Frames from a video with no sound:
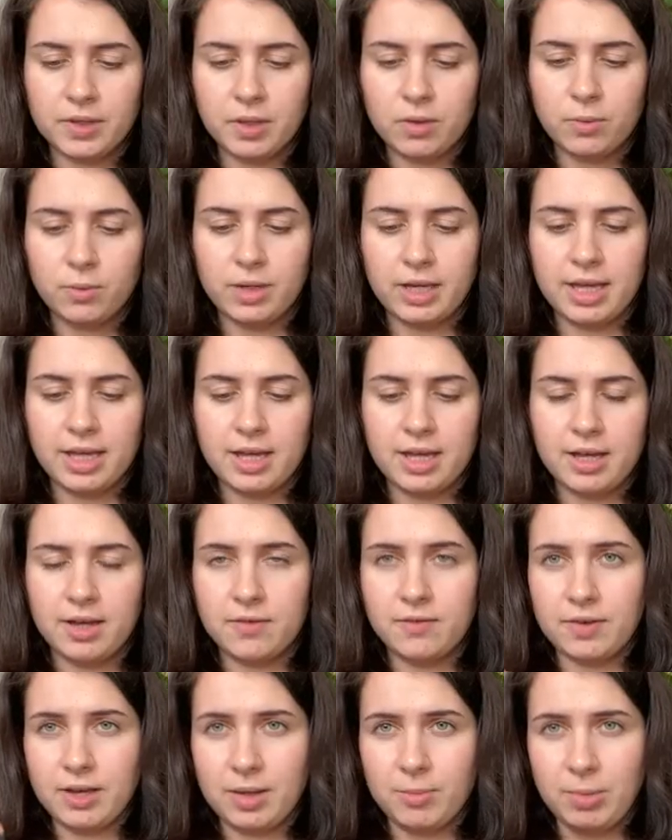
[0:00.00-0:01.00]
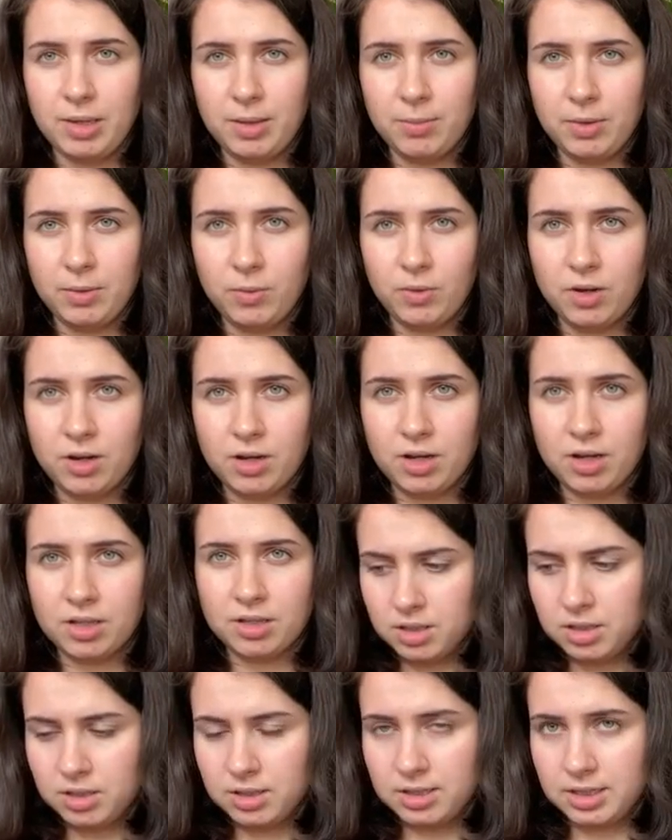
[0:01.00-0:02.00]
We have a baby
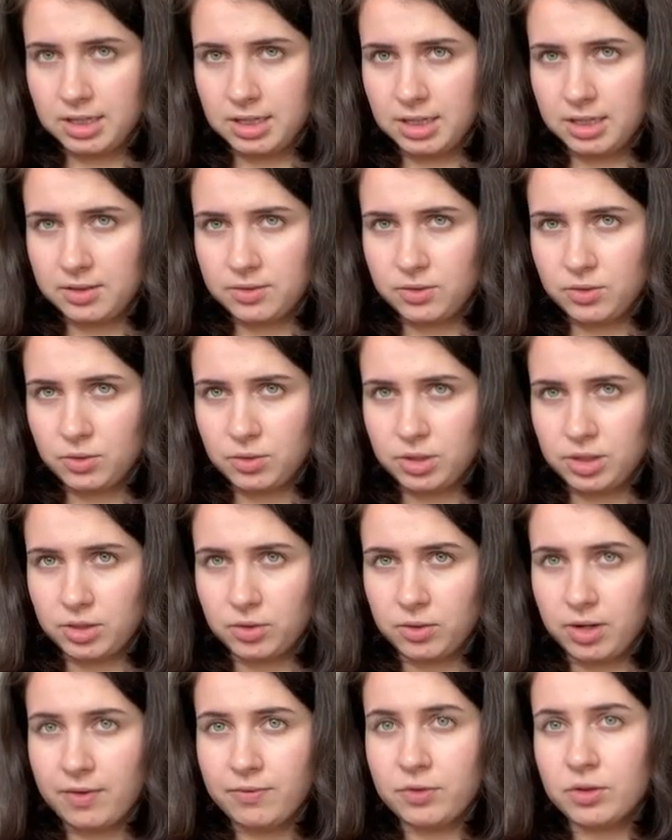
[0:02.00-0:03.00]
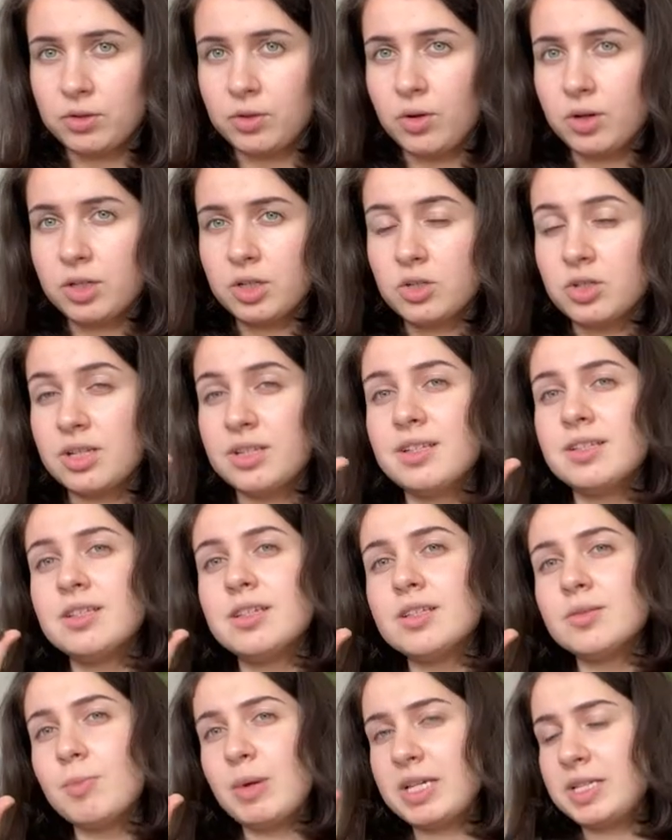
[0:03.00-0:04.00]
one that's usually great for the orchestra. This
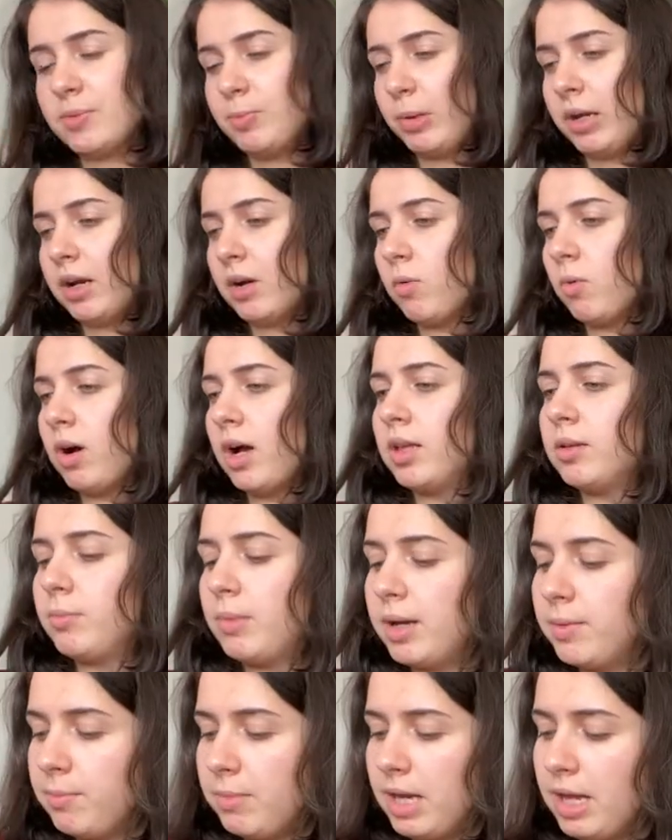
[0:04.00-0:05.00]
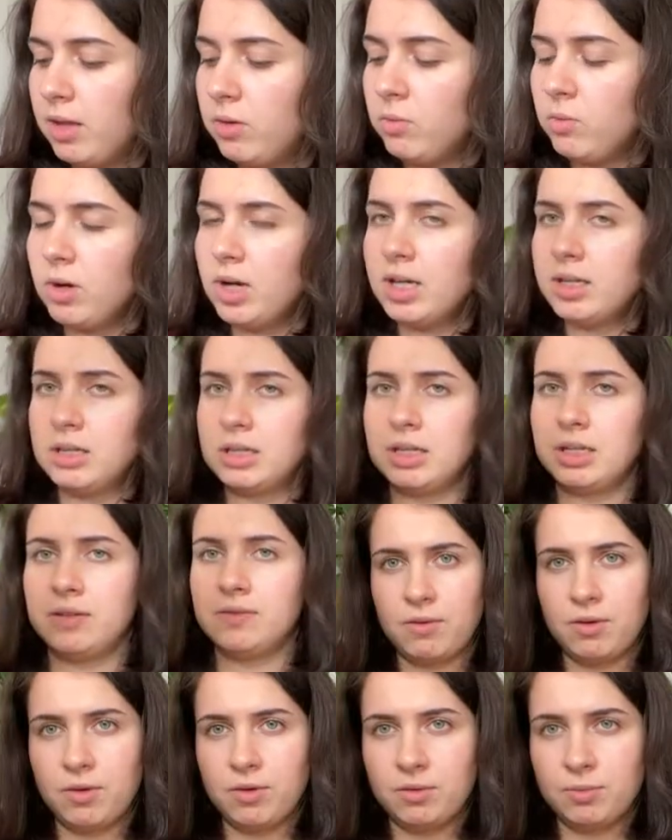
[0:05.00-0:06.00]
is my spare one. My main one
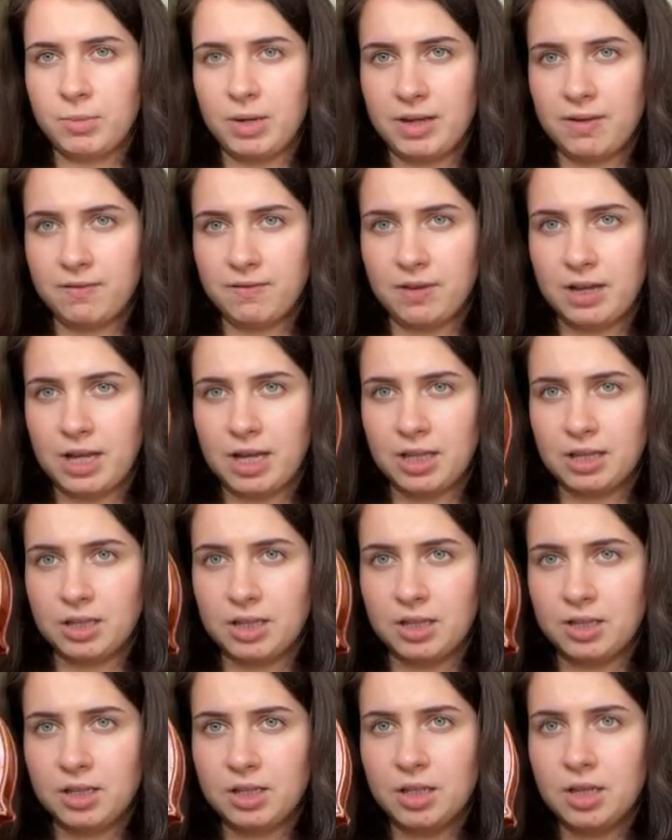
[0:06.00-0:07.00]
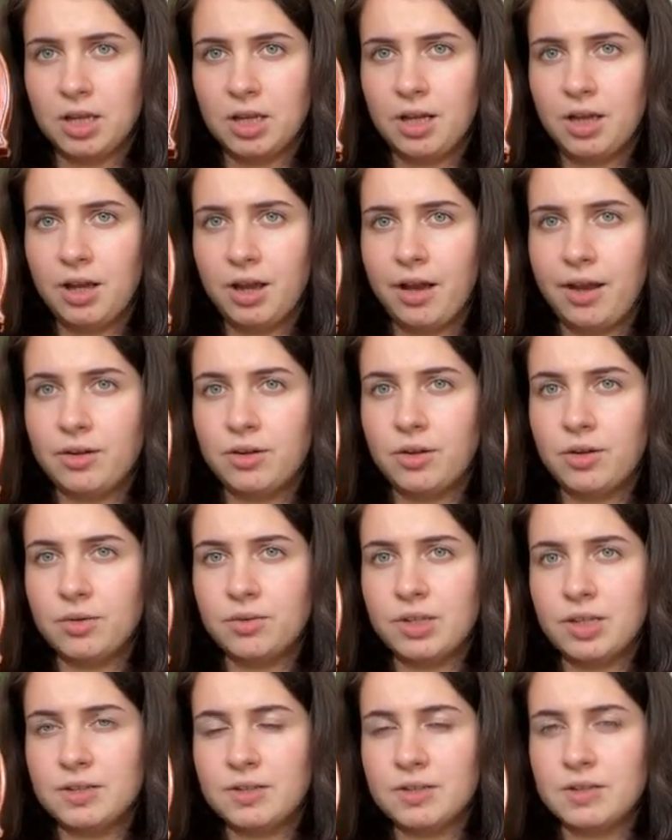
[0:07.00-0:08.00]
lives on my violin. I know
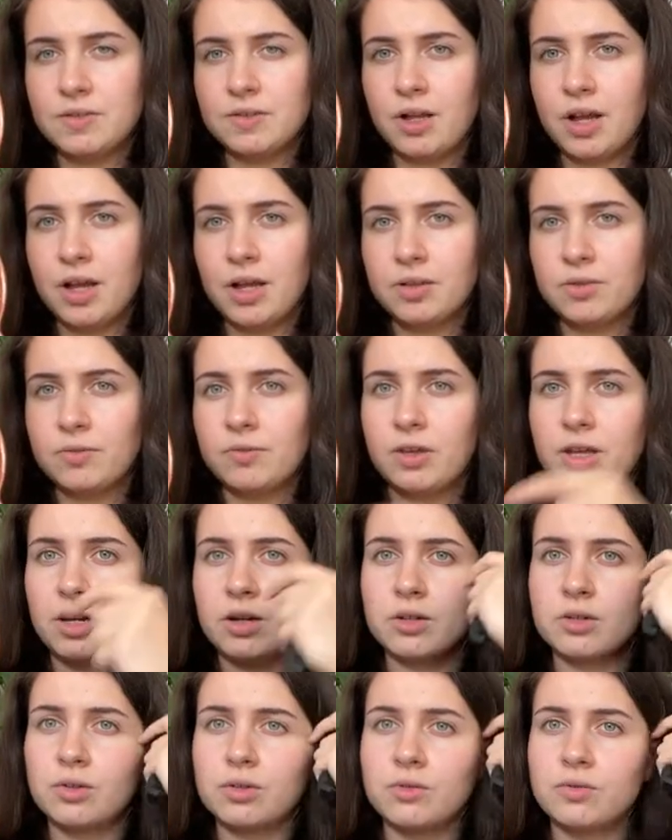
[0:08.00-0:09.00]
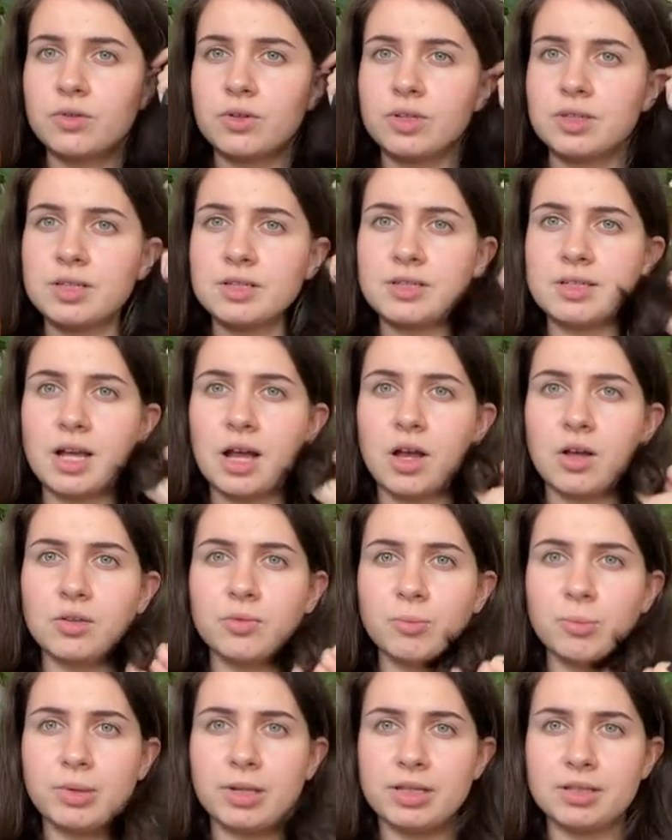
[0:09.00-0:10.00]
this is not very good for the
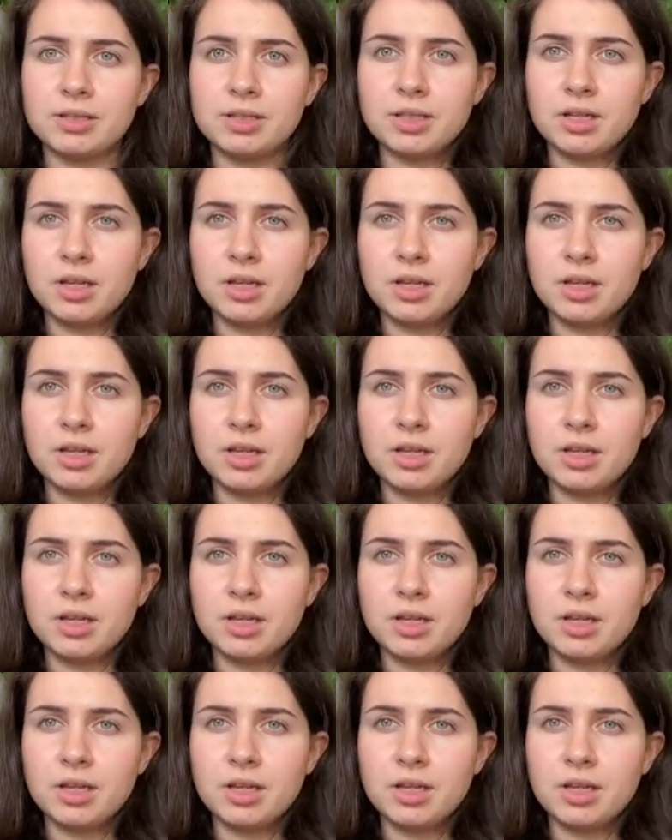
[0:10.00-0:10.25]
sound, but